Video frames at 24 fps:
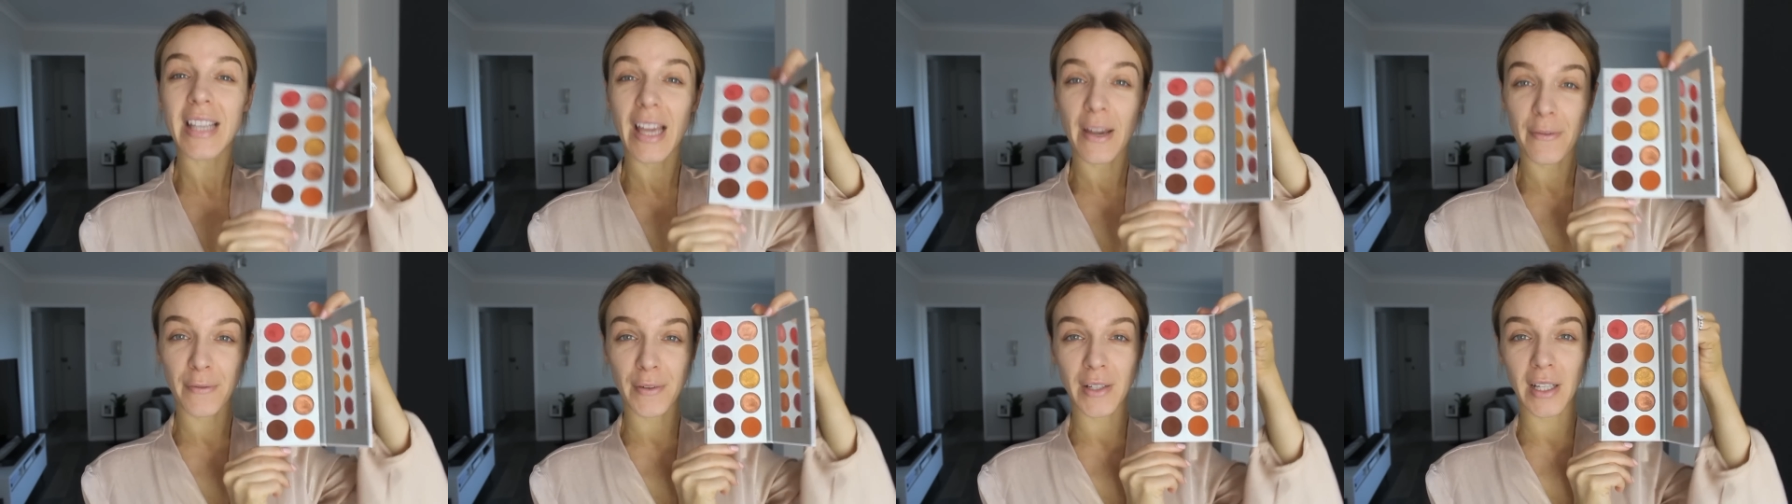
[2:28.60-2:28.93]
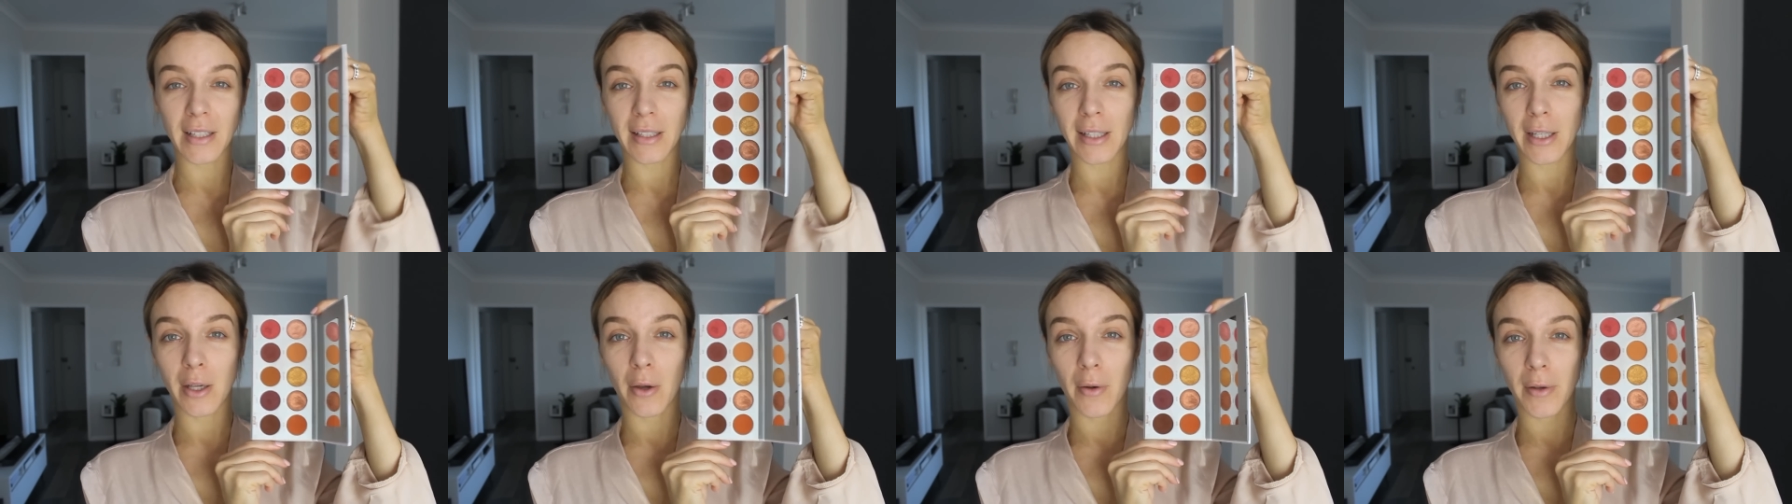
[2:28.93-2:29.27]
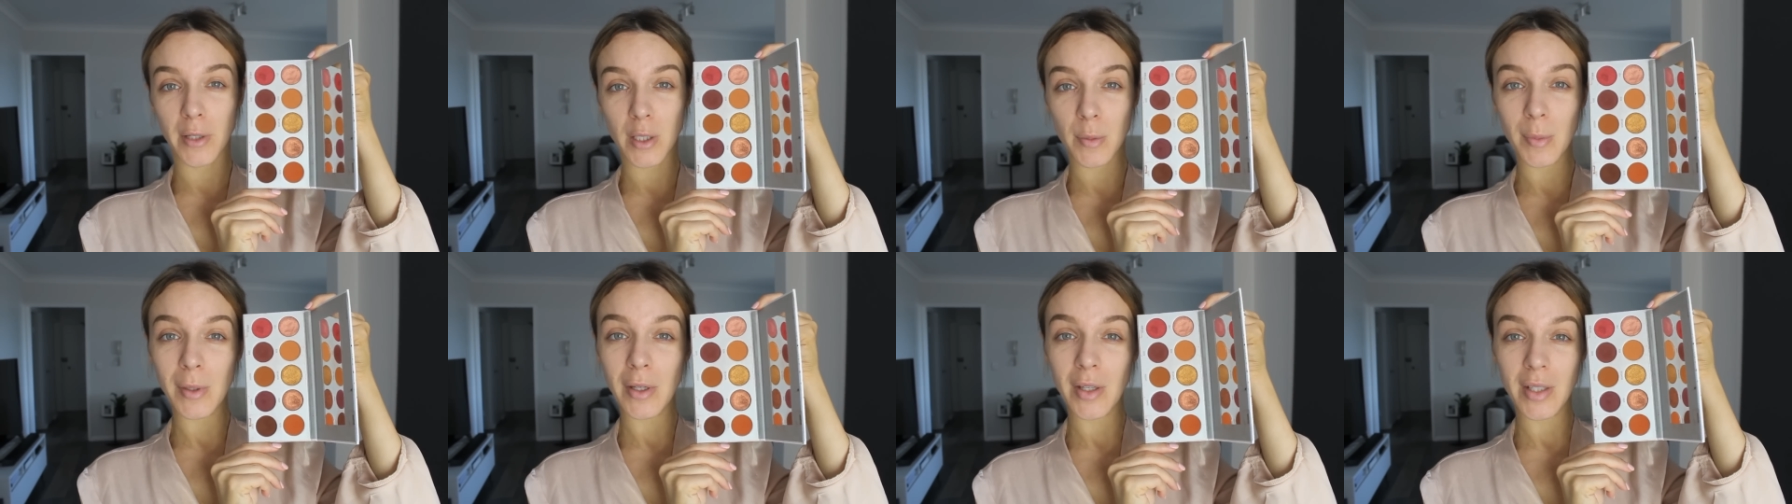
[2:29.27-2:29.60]
definitely
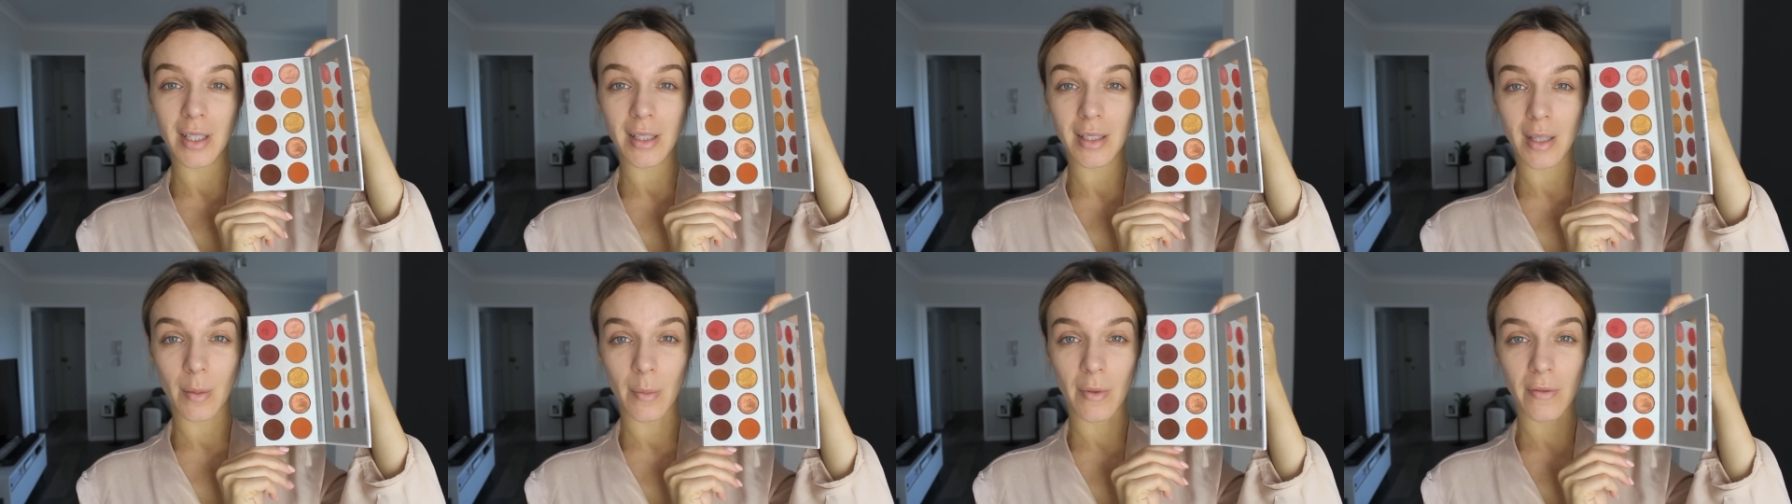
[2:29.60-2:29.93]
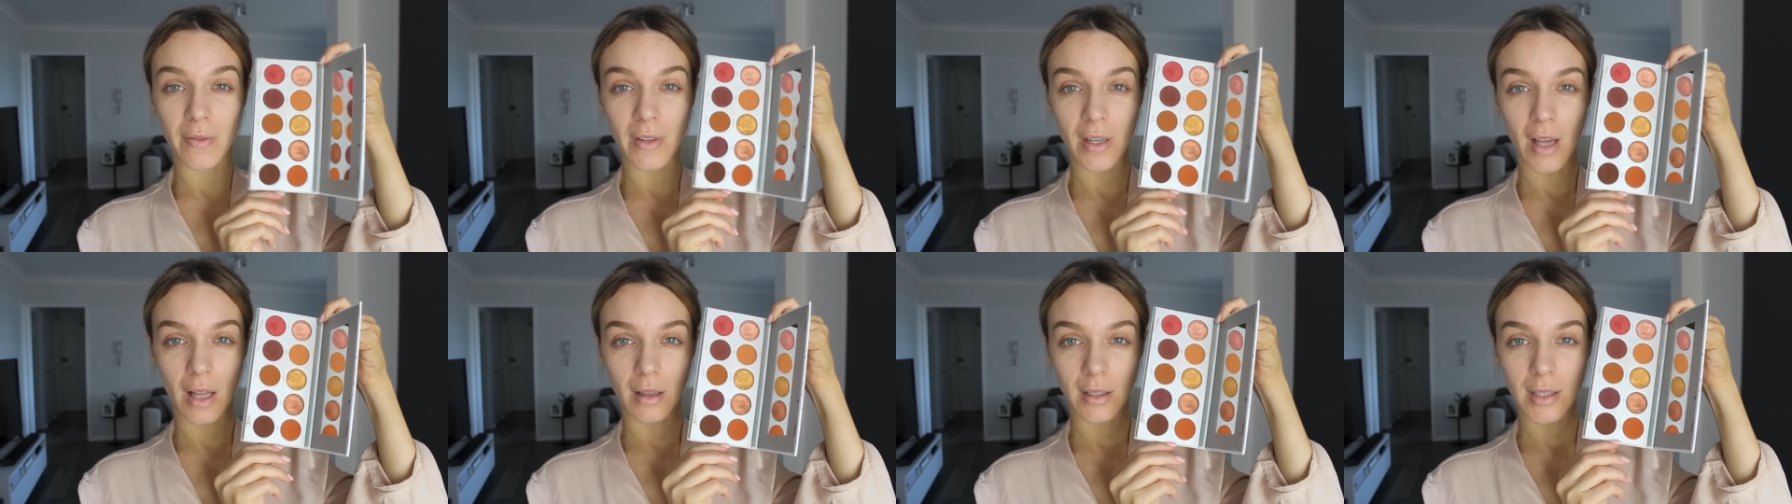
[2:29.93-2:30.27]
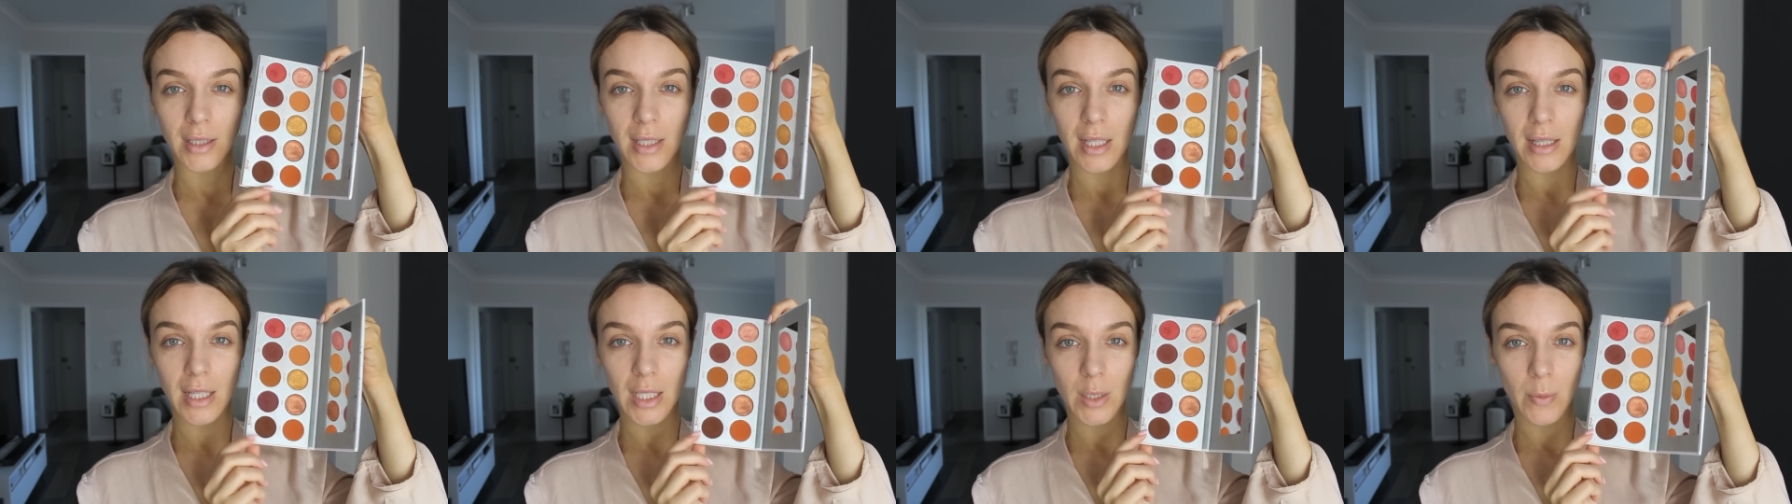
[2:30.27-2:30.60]
going to be using some of the
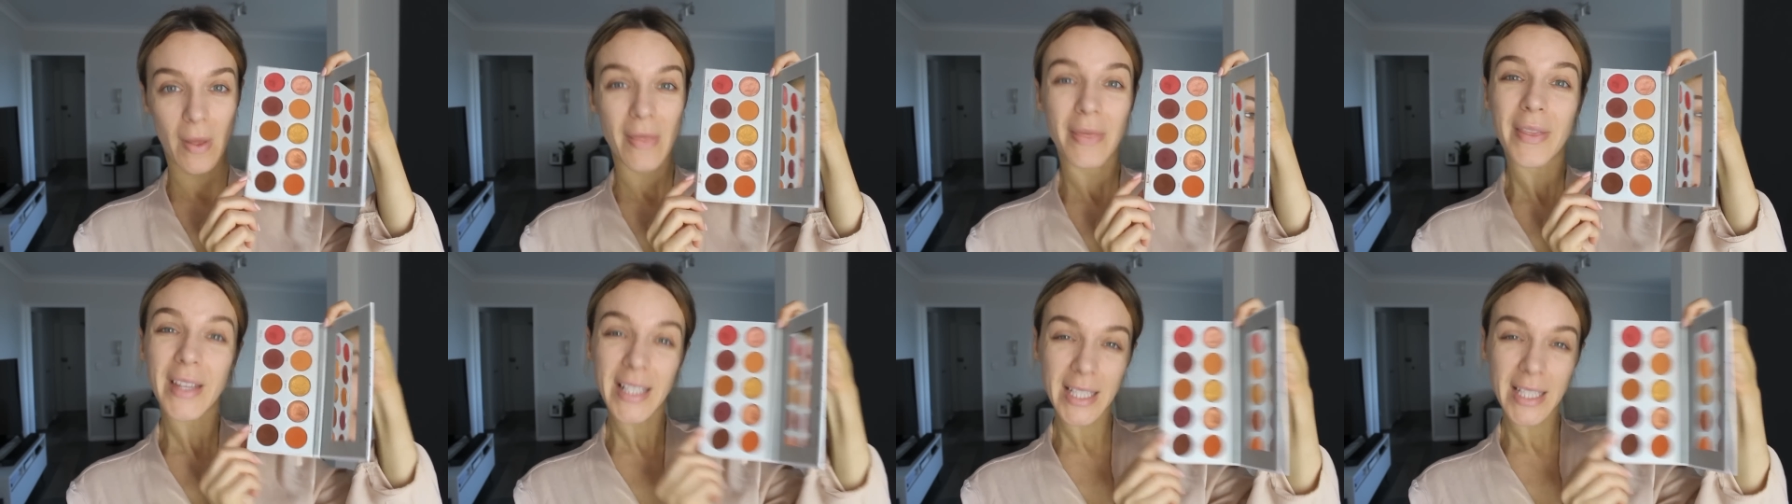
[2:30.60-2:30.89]
colors in this one.